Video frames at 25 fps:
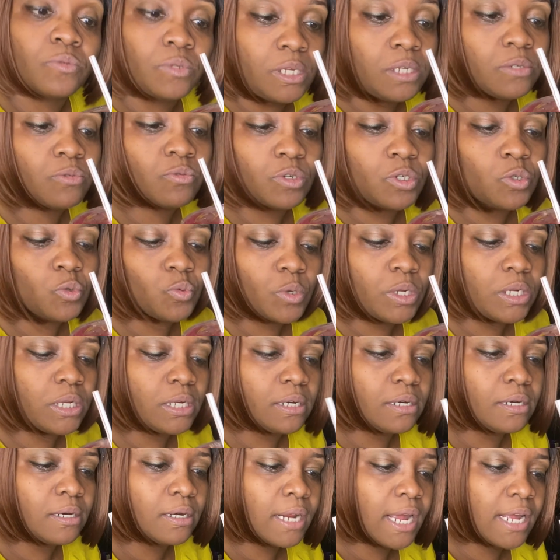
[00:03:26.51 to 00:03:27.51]
This one is really
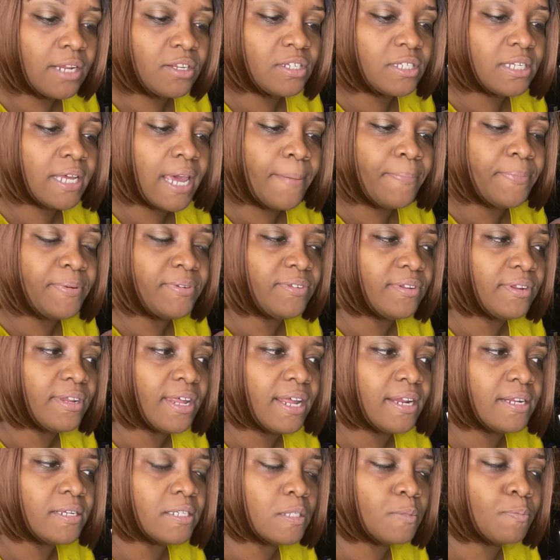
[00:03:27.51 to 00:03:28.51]
good. I just happened today
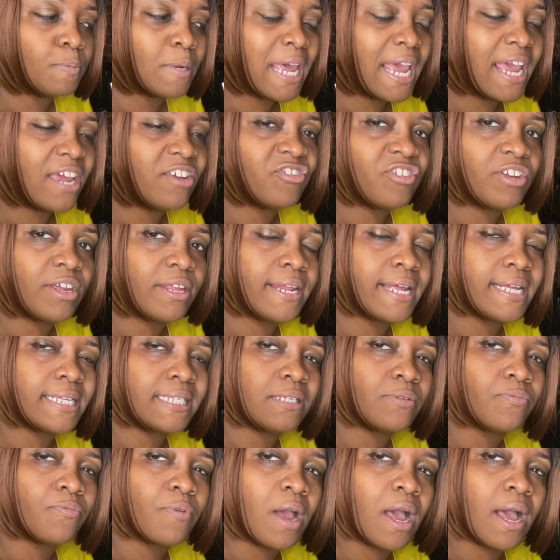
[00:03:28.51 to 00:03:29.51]
to splash in that
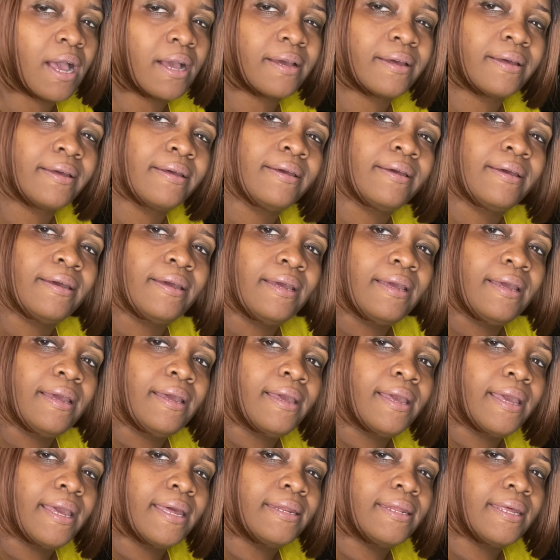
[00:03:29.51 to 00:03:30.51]
Cîroc
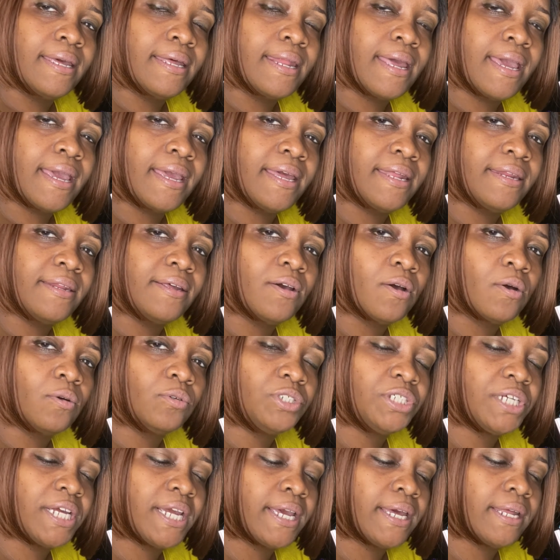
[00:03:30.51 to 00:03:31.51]
and then that Indoggo
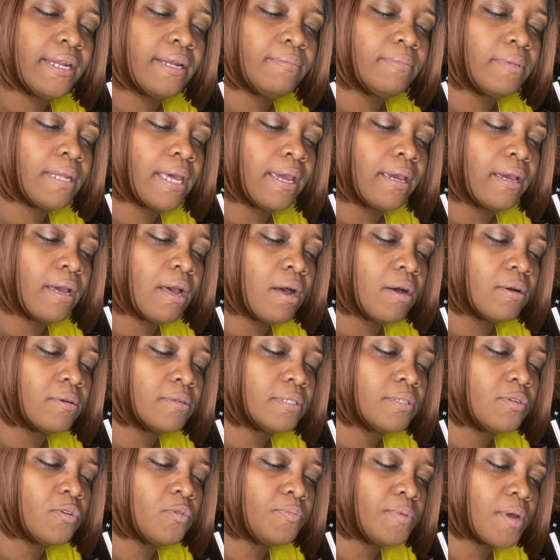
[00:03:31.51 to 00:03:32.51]
gin. I'm like, oh,
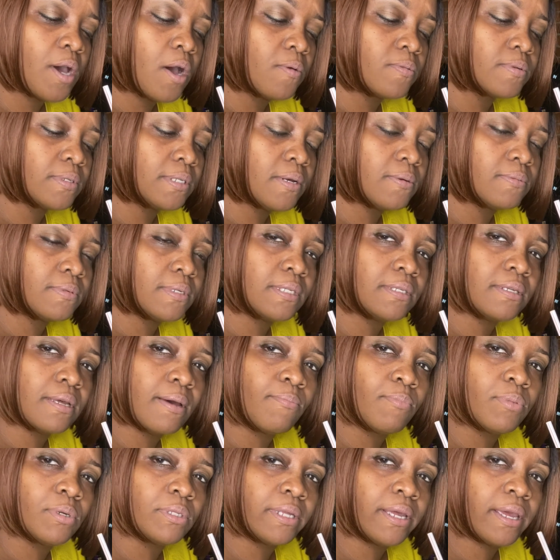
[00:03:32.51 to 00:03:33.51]
Snoop Dogg was onto
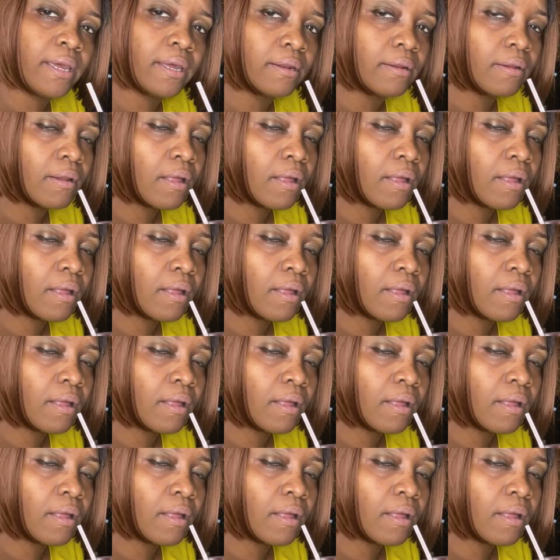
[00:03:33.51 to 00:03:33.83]
something with that.